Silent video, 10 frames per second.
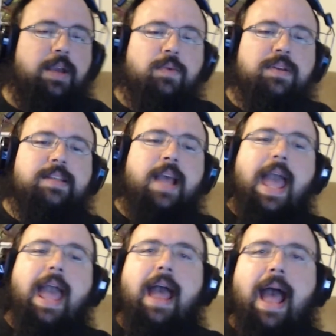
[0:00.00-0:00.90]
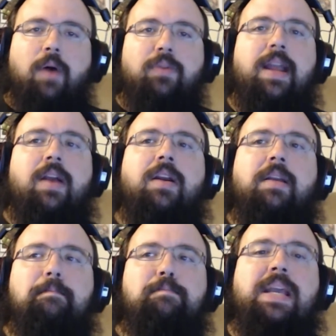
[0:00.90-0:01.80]
It was out there in
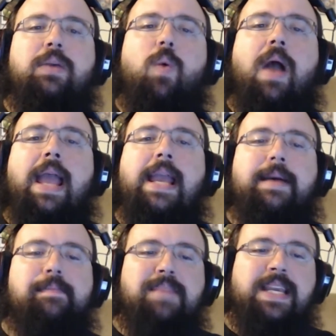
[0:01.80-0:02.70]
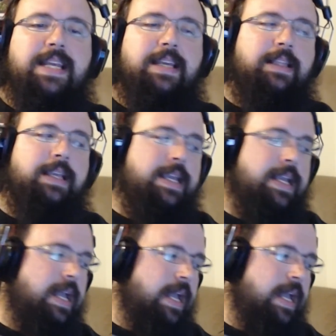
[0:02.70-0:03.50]
a big way immediately,